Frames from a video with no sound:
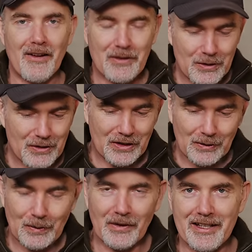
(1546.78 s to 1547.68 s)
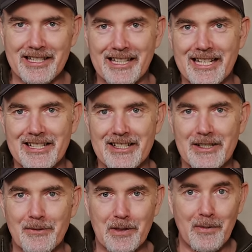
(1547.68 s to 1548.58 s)
after using all of these
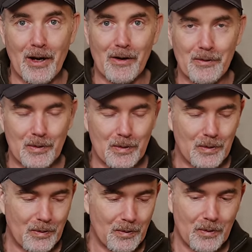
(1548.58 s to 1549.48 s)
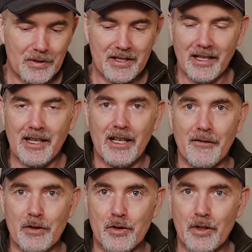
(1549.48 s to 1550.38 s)
lenses, what's my overall thoughts?
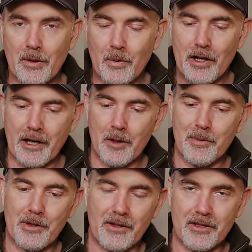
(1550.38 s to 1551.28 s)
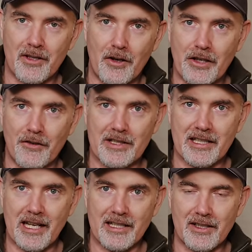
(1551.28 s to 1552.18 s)
If you're shooting wide open, the Sony
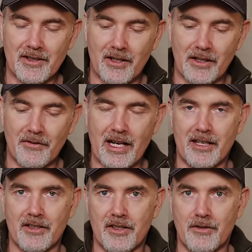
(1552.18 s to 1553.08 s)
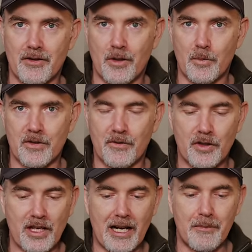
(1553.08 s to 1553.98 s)
obviously has a slight advantage in terms of
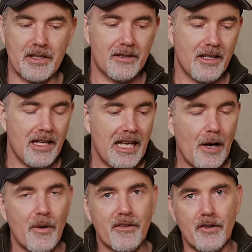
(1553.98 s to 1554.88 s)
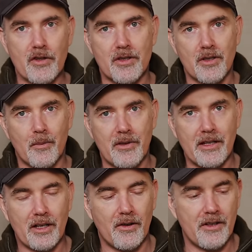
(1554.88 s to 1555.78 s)
sharpness. However, if you stop the
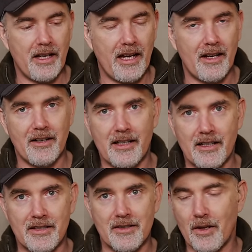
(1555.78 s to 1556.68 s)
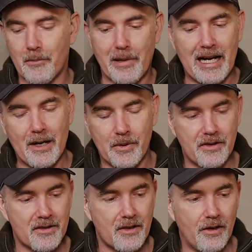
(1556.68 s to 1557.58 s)
Nikon down, it is on par with
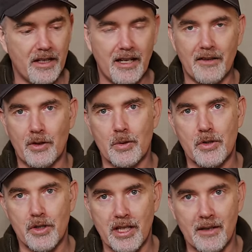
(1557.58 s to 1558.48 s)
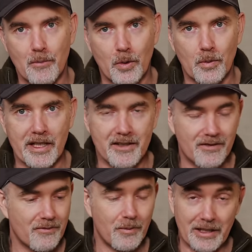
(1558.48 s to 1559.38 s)
the Sony, and of course you get more
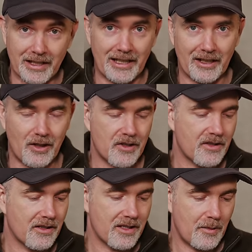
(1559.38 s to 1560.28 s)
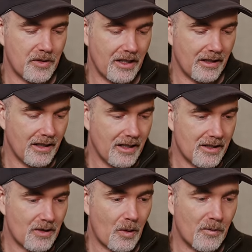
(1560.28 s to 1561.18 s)
reach when you're getting close to the subject.
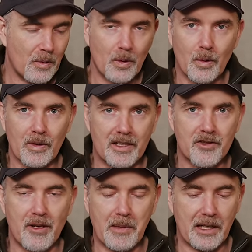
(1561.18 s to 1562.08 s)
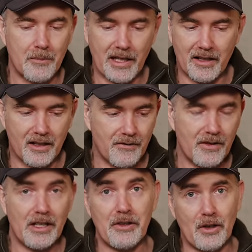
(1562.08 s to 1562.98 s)
So overall, extremely competitive
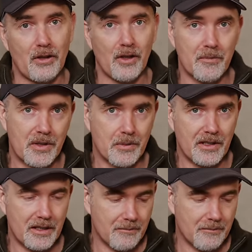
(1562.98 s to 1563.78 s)
and not a lot between